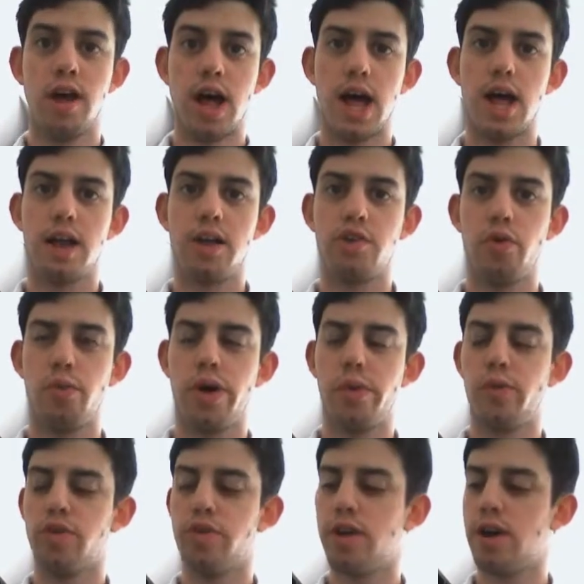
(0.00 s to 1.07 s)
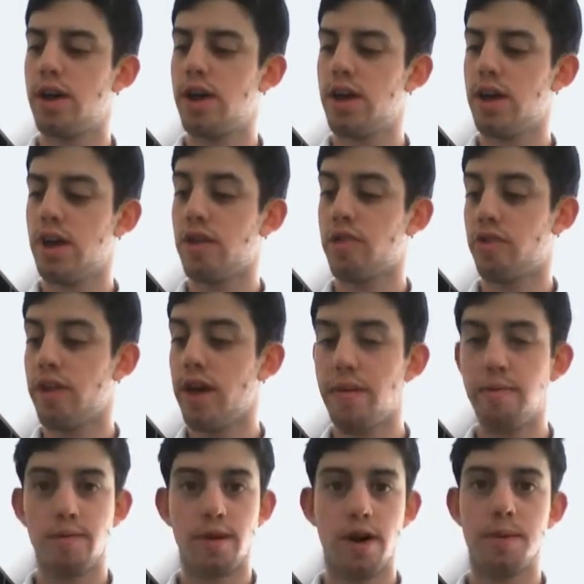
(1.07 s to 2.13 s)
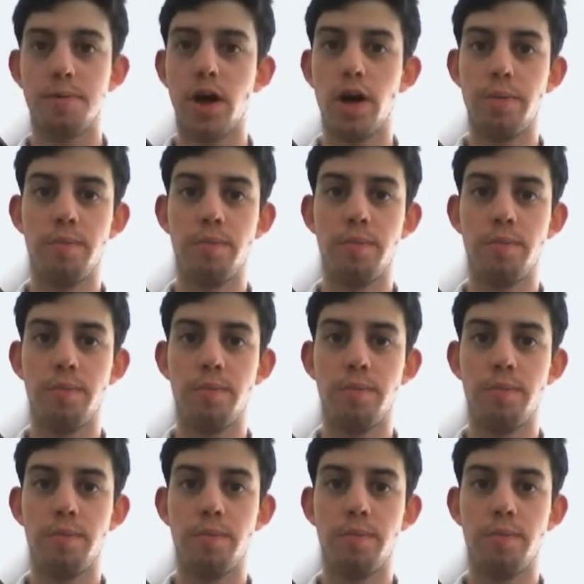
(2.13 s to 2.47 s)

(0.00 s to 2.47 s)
And so where was I? Yes, Gamefire.